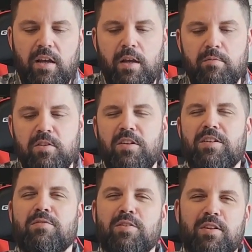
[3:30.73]
Starting
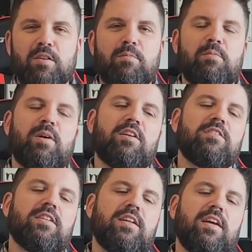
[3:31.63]
to feel a little bit better
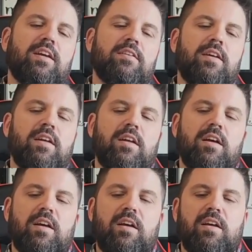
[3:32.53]
today.
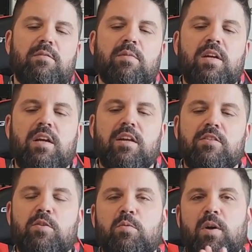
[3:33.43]

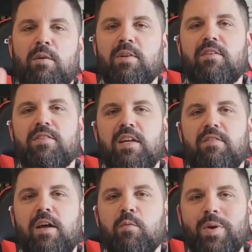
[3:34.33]
So I'm going to have Dave
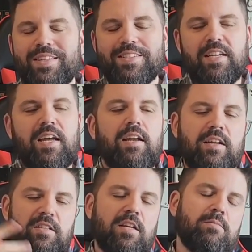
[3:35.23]
on Wednesday night. I'll
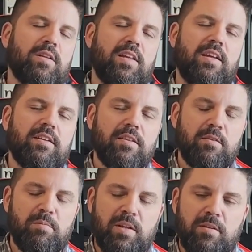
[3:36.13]
talk about that in a little
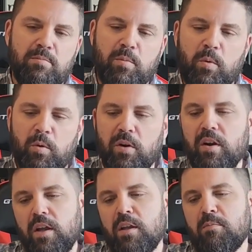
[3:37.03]
bit more.
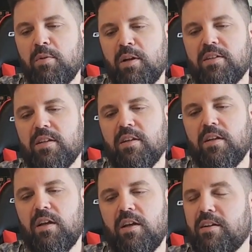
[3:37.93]
But
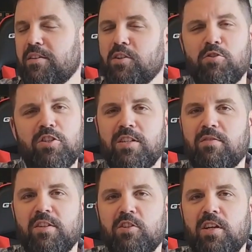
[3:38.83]
you should
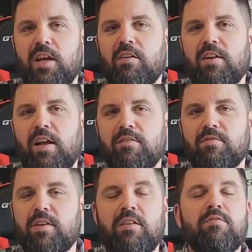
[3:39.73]
definitely check out
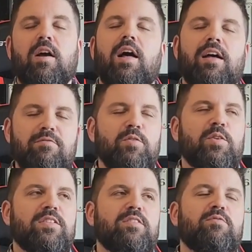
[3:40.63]

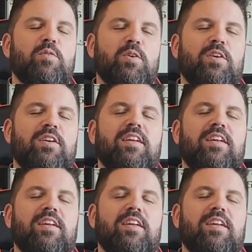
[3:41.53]
Envoys of War.